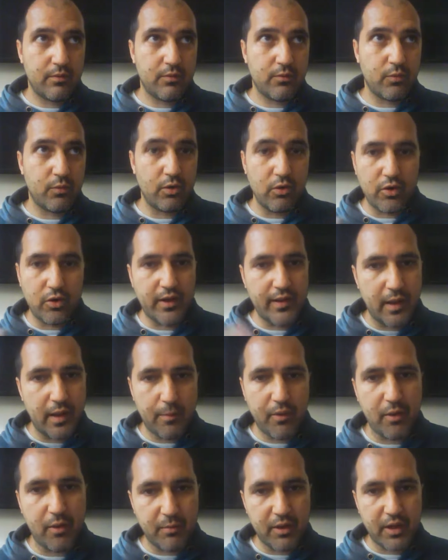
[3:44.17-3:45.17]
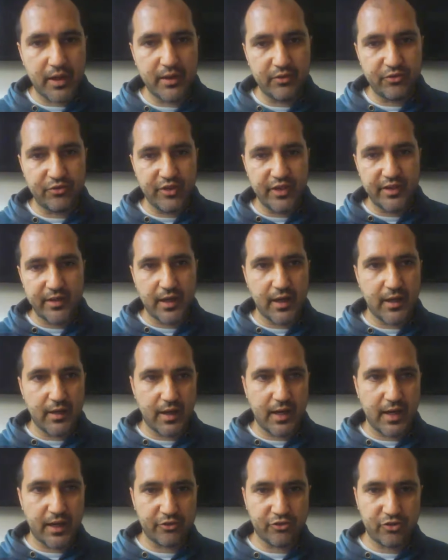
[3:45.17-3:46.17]
will look at their bottom line and see that
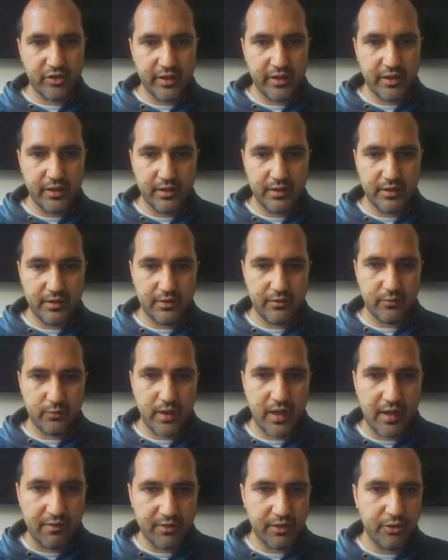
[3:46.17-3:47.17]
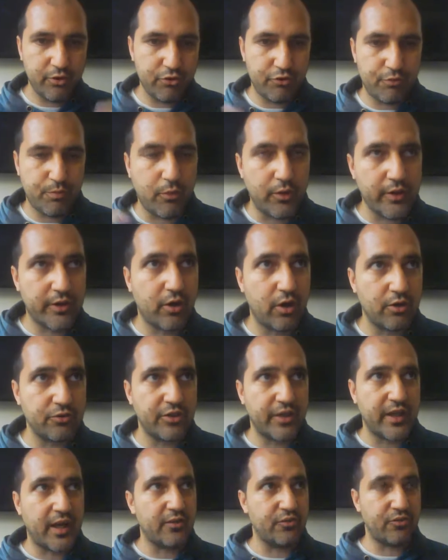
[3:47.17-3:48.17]
actually we're having huge boycotts
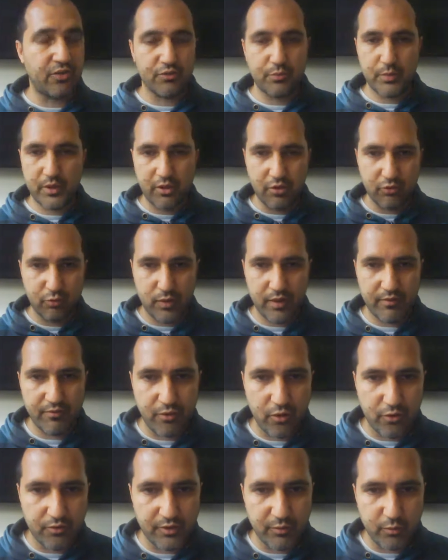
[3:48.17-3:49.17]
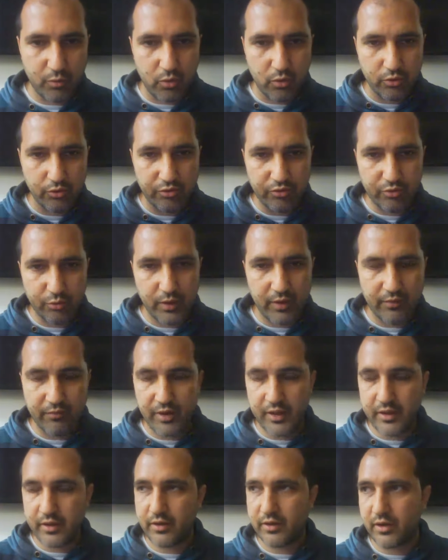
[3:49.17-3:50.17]
against us because we're involved in wars, we're
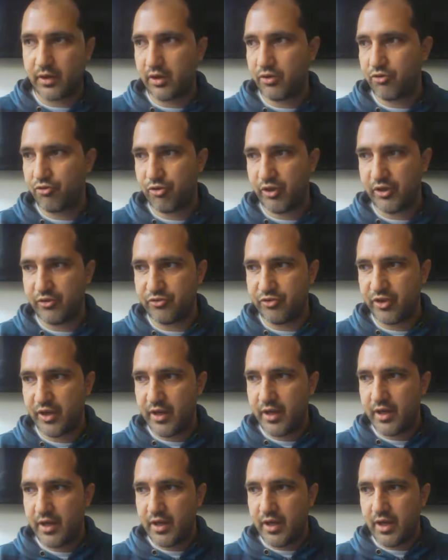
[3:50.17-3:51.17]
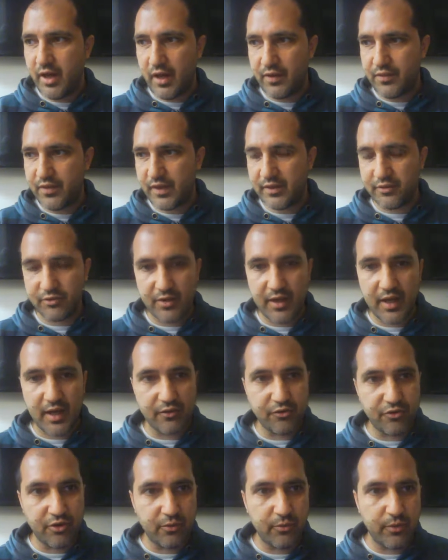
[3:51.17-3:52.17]
invading other countries and things like
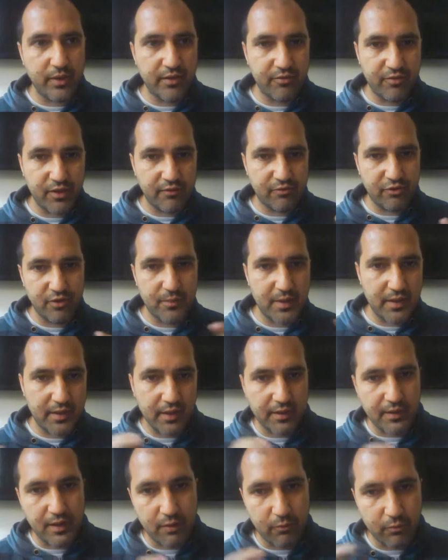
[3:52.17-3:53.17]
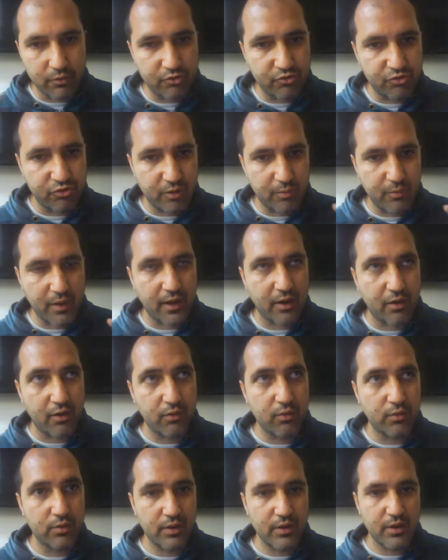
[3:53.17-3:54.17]
that. So if something like that was
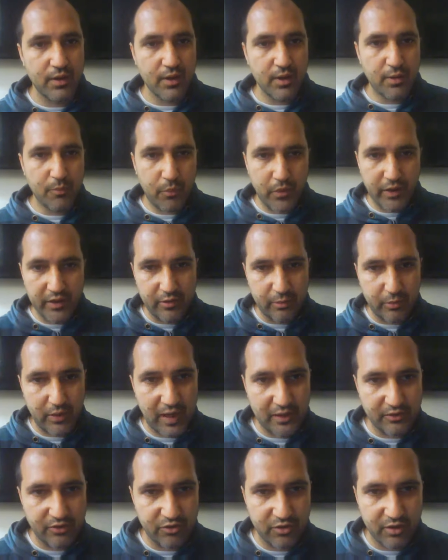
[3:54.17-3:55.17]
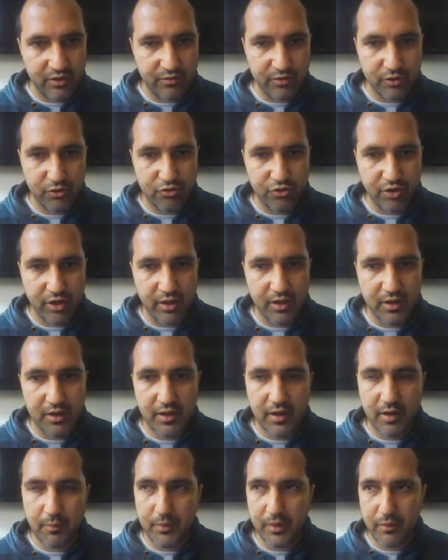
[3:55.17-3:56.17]
somehow put into practice in the future,
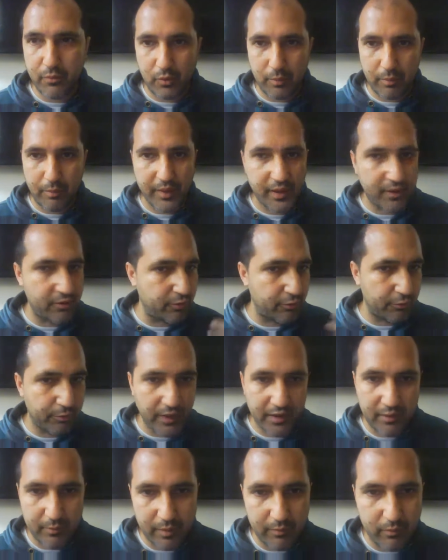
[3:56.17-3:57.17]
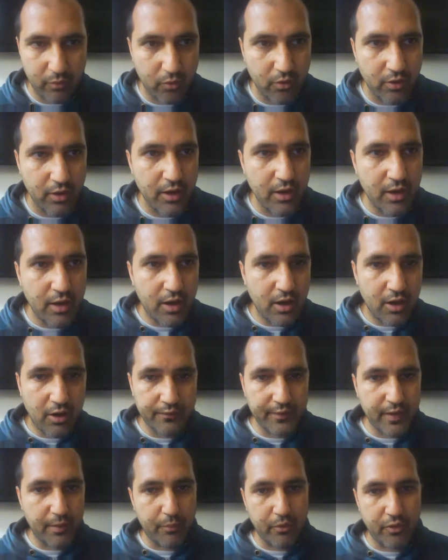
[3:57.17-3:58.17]
and people were prepared to spend a bit more
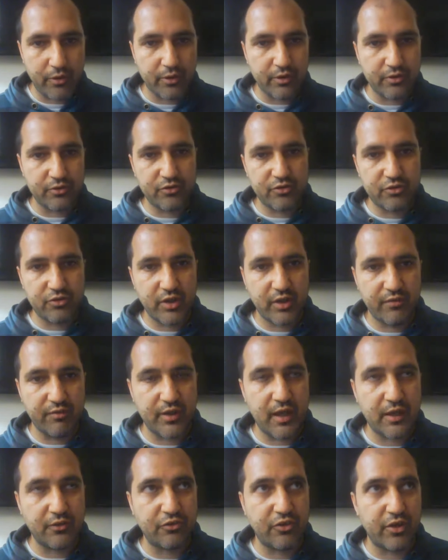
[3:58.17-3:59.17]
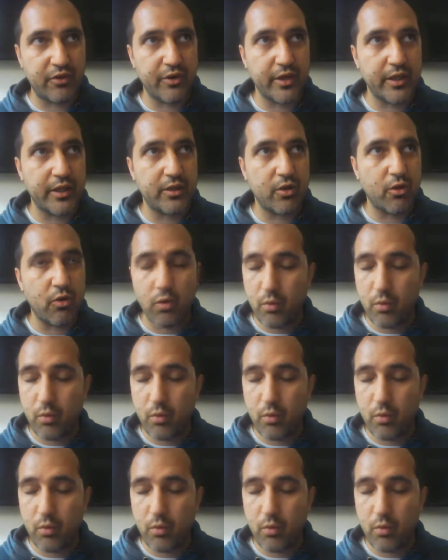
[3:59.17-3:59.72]
on their products, if necessary, or